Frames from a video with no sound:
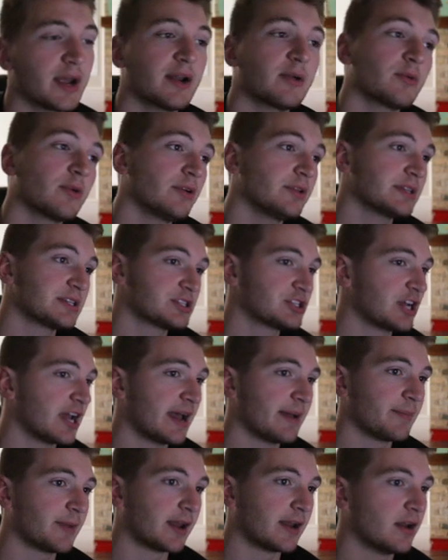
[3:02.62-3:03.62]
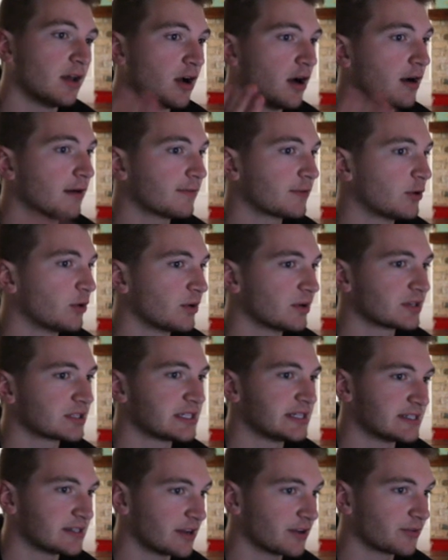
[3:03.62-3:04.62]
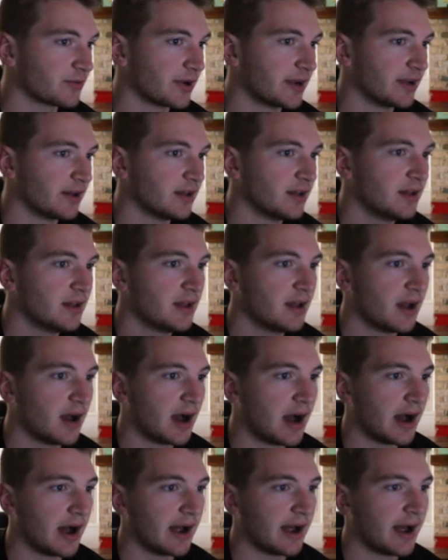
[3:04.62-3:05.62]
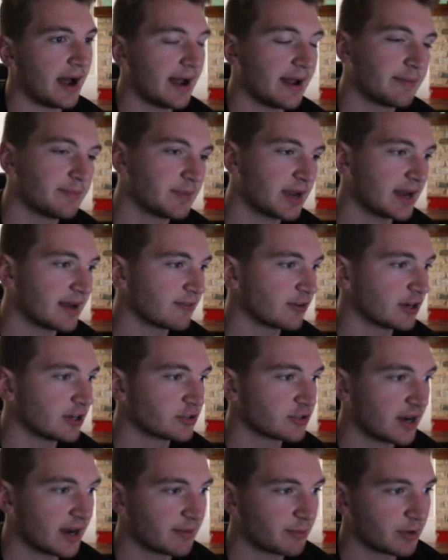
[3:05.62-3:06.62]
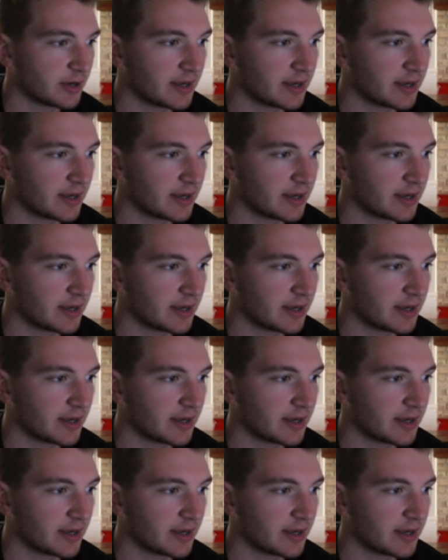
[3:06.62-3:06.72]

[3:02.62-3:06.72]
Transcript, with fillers: got Aroldis Chapman, of course, he's unreal. Uh, I'm not even gonna try and